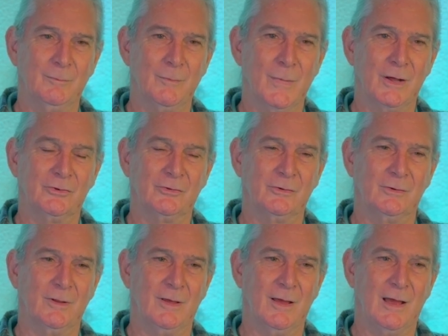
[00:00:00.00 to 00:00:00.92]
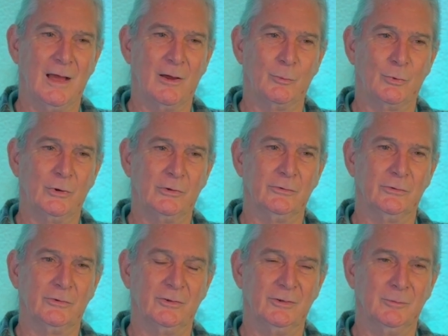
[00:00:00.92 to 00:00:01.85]
much our
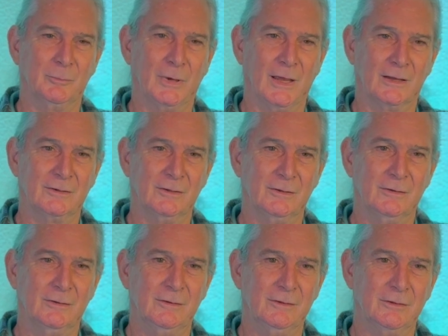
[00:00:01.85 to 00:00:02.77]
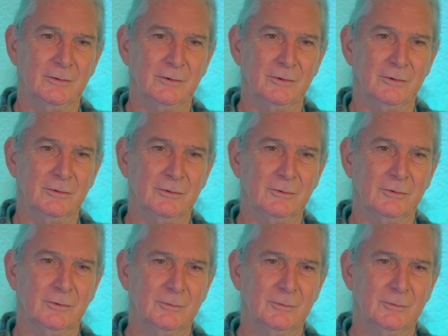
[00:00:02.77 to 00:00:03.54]
presence impacted the Indonesians.